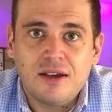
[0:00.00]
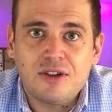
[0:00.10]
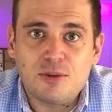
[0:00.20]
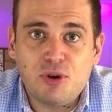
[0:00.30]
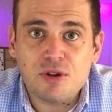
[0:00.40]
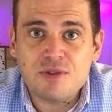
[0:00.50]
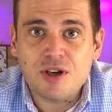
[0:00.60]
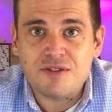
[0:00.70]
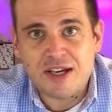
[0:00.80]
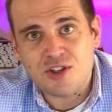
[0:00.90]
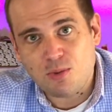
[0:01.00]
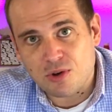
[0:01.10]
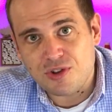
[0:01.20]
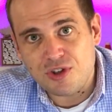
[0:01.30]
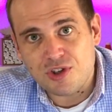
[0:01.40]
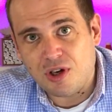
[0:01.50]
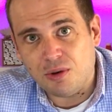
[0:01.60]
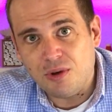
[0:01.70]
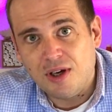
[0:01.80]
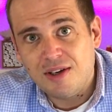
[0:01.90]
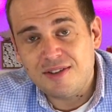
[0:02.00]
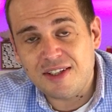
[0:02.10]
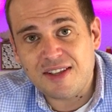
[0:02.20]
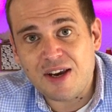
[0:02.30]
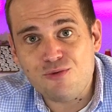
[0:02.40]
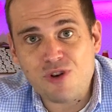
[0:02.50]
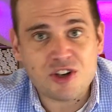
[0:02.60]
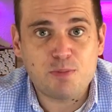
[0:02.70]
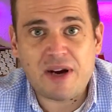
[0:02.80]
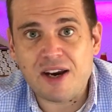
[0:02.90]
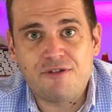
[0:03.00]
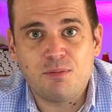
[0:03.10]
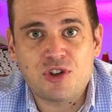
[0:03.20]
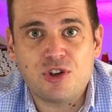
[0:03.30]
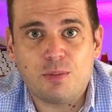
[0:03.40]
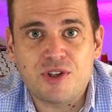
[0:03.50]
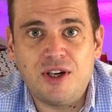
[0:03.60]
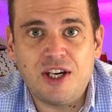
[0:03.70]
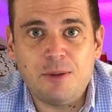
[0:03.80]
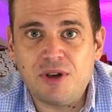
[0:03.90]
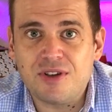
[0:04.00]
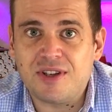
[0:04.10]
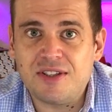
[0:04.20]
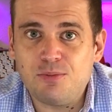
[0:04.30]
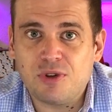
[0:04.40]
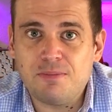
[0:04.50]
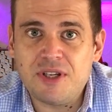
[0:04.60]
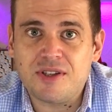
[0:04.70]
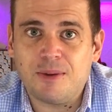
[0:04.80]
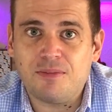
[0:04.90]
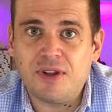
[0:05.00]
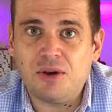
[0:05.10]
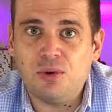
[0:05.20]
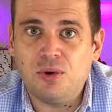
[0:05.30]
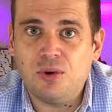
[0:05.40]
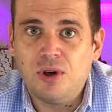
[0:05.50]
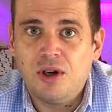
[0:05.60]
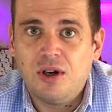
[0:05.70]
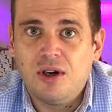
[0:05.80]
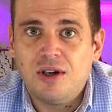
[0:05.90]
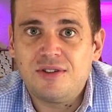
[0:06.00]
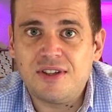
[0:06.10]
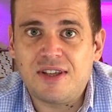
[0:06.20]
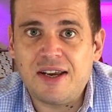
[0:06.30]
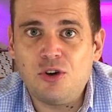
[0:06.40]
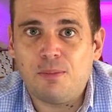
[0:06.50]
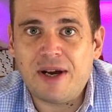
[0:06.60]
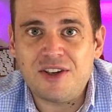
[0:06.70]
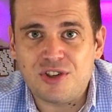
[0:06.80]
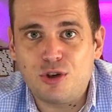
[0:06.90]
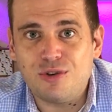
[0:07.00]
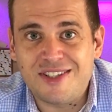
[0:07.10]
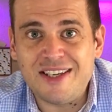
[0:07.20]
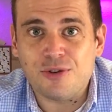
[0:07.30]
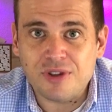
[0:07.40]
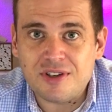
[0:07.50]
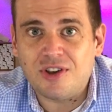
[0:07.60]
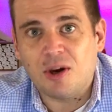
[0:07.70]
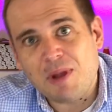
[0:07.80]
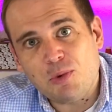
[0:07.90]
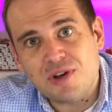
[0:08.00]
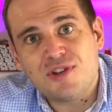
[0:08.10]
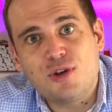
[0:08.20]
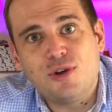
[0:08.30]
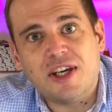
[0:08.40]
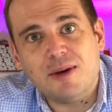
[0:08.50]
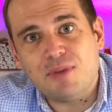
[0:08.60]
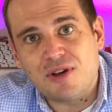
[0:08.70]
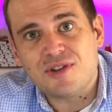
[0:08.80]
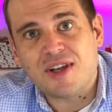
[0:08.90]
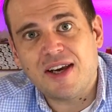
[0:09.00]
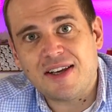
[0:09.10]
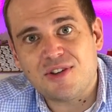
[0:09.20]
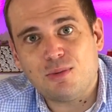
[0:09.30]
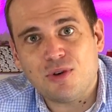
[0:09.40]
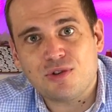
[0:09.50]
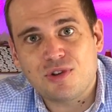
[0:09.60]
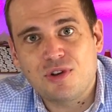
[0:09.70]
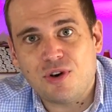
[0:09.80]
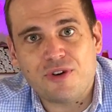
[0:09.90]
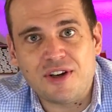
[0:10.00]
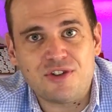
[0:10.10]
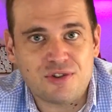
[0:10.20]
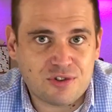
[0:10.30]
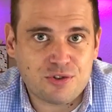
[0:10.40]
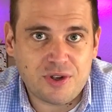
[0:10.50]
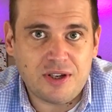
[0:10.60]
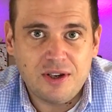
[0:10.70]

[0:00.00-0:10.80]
to put themselves out to watch this show? Did they rush back from the shops early because they didn't want to miss something? Or did they not manage to cook dinner at the time they wanted to cook it because they had to watch Coronation Street